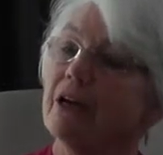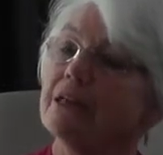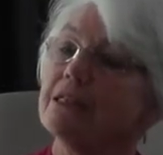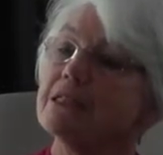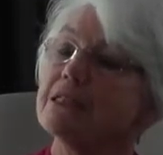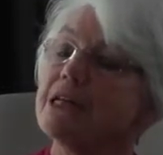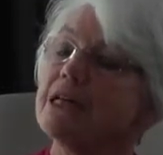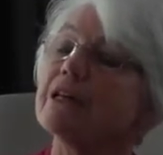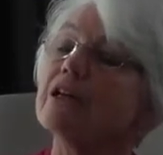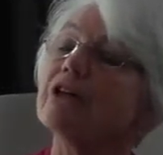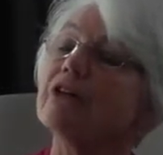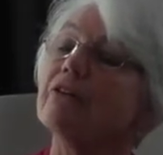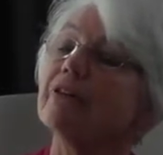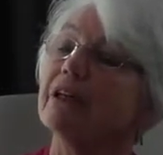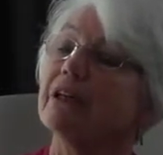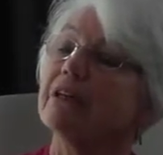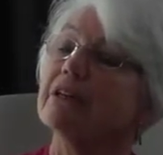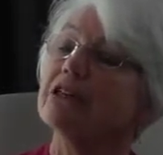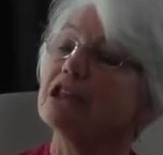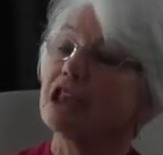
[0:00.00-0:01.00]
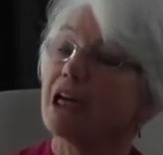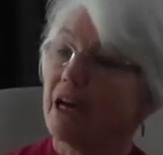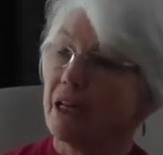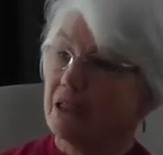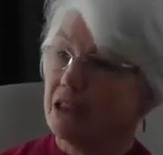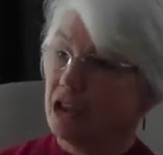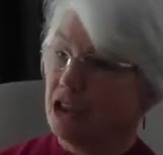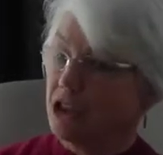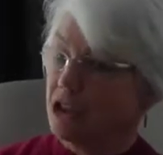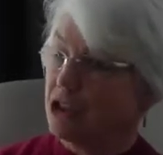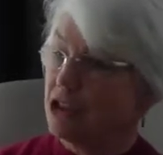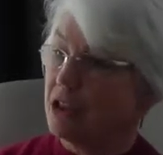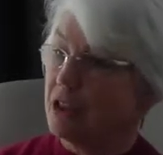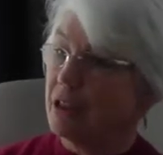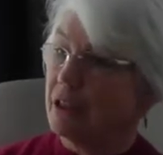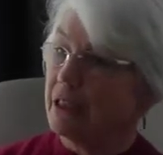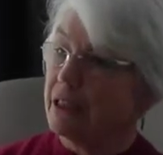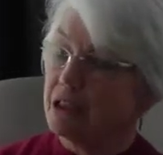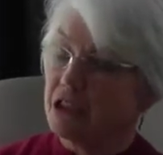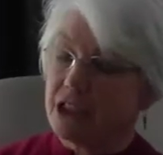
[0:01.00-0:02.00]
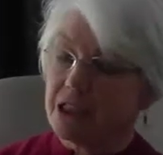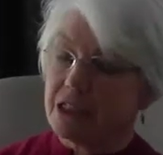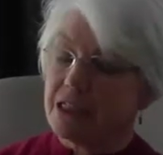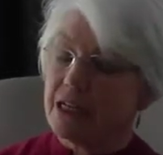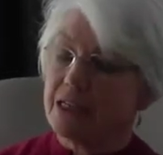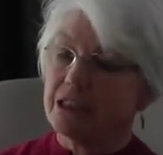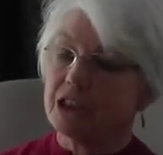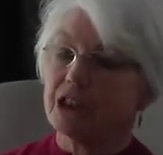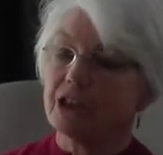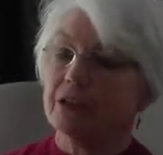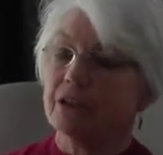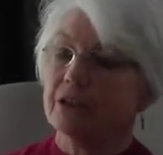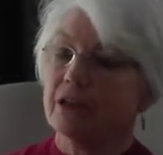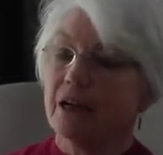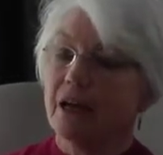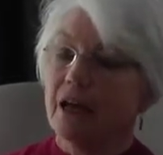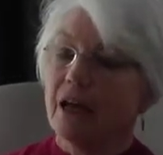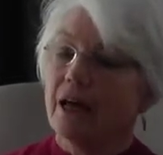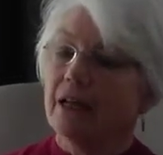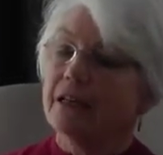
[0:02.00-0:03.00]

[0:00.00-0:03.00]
tinkering and changes to the legislation. Yeah.